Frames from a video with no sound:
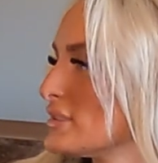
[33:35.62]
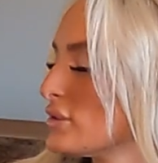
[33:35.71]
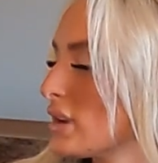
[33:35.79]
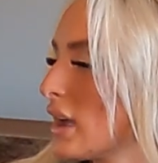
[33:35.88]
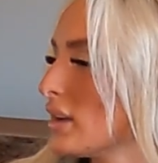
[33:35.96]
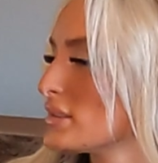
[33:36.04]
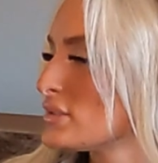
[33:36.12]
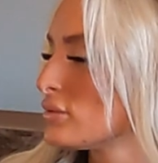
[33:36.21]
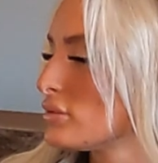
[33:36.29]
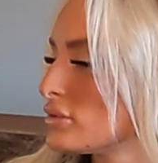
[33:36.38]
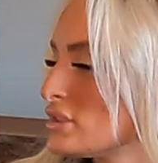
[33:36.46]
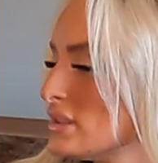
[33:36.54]
So yeah,
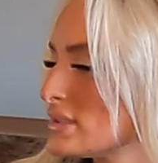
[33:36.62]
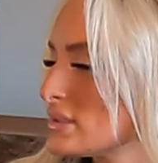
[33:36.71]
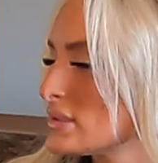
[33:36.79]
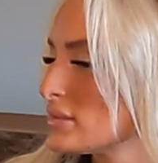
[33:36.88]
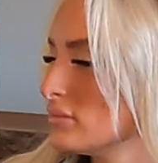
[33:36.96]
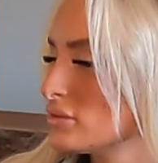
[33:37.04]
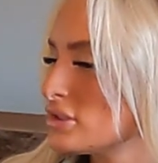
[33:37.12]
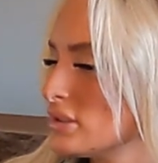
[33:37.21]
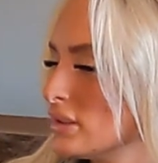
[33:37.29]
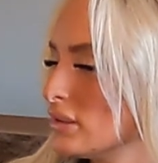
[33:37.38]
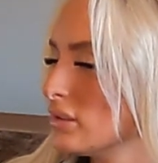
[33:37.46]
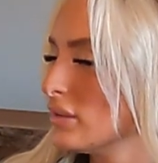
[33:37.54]
so
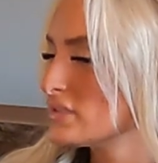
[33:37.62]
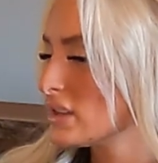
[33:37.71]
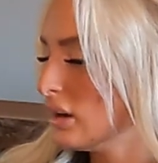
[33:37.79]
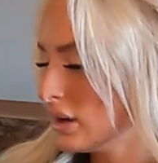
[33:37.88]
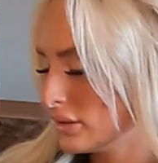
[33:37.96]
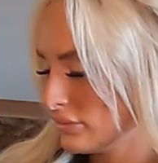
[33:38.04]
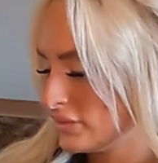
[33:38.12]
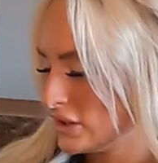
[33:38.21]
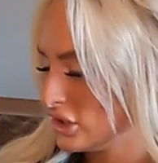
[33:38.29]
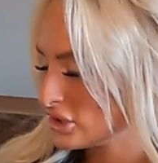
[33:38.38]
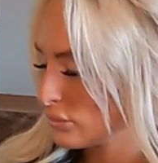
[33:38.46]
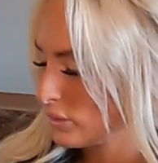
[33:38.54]
she loves to hunt and
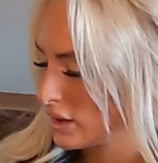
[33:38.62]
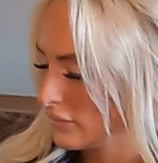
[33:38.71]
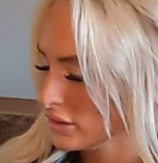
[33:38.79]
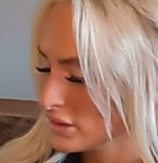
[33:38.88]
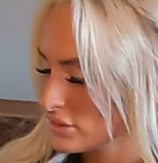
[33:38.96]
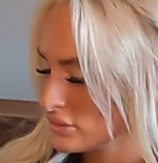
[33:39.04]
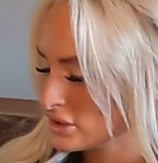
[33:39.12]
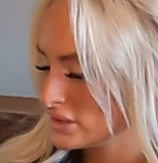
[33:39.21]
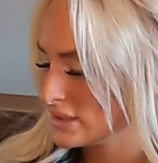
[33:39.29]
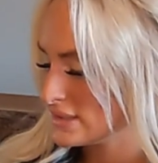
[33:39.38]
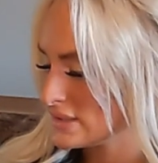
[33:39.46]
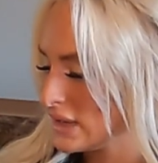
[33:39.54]
fish and whatever, so she
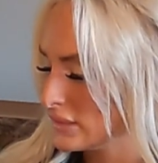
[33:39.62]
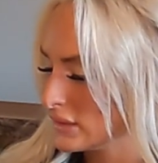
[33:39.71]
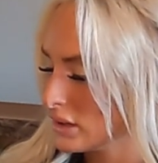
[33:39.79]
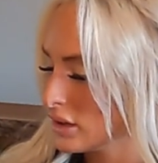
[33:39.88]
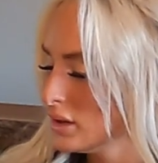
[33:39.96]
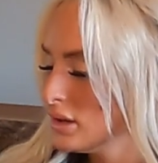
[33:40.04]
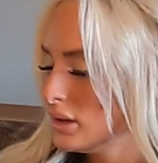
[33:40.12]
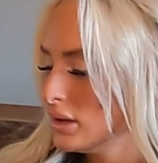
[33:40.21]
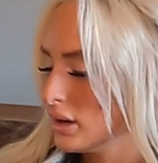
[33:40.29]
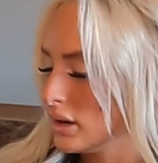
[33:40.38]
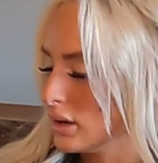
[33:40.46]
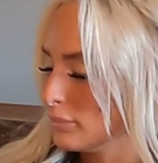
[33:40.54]
does that there.
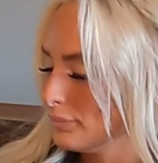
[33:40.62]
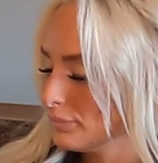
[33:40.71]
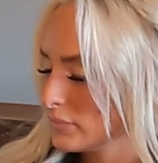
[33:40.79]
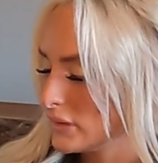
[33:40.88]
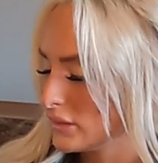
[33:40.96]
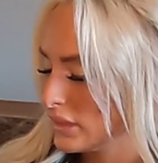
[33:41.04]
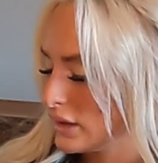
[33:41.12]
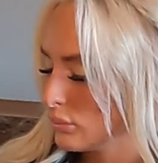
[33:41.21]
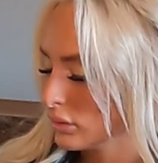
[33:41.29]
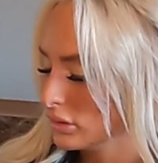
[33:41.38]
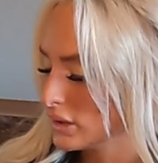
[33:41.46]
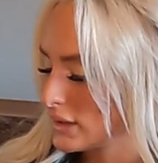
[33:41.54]
They
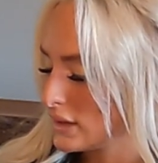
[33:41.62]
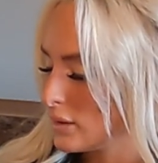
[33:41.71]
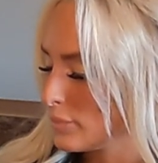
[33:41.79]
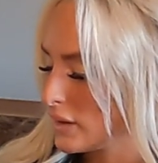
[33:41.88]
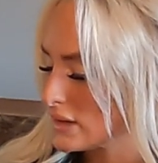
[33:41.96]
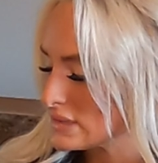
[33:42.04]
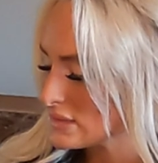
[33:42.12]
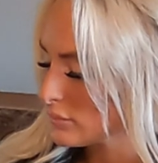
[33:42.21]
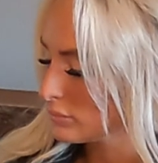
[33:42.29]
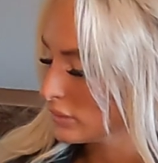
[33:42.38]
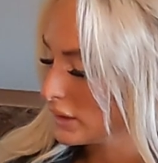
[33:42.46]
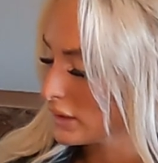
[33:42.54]
were looking at buying
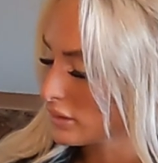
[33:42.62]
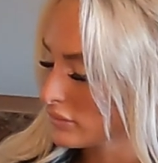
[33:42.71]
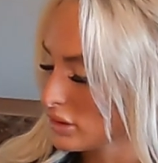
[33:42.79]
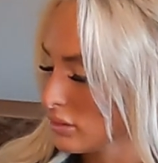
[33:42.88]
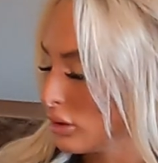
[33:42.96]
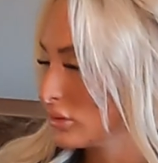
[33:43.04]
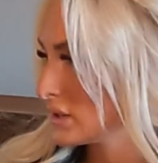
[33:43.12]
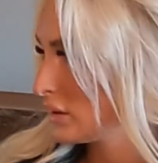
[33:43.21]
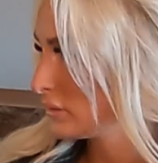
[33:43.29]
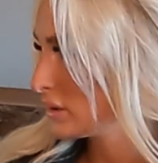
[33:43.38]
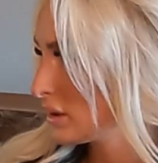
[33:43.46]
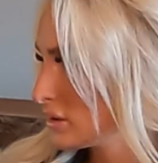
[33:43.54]
some land of their own down
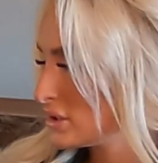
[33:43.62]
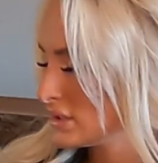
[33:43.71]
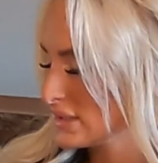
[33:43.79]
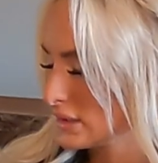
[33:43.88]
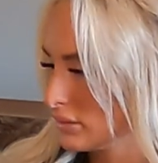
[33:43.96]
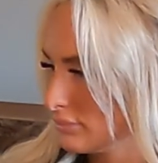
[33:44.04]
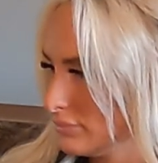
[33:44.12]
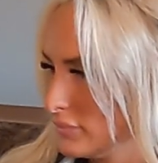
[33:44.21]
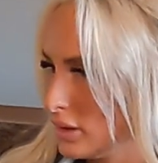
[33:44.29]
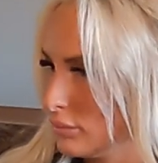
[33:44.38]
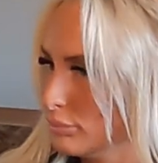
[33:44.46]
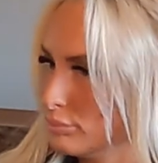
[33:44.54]
there. She's like
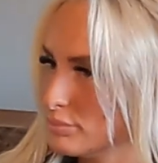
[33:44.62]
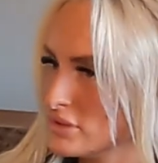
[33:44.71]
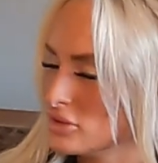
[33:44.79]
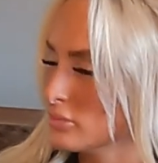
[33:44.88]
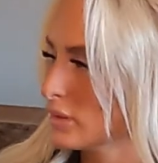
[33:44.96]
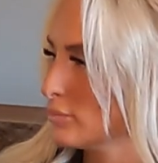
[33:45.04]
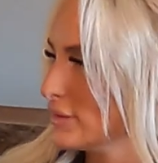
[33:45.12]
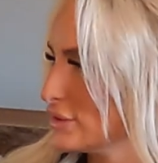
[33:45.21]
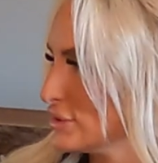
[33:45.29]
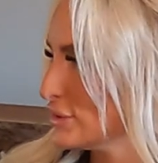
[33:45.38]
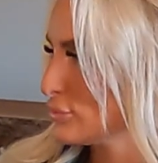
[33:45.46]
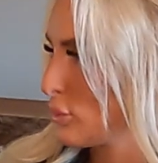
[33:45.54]
a super
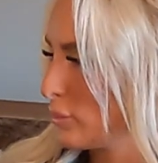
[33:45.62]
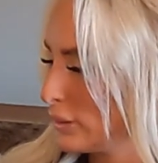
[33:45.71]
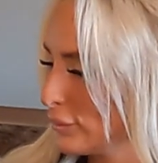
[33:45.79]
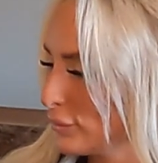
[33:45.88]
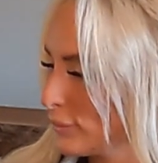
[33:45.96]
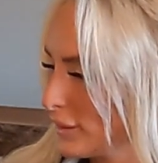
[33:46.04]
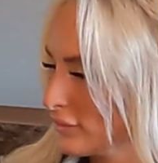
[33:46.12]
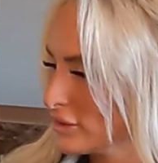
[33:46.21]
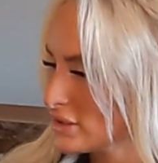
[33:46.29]
businesswoman or whatever.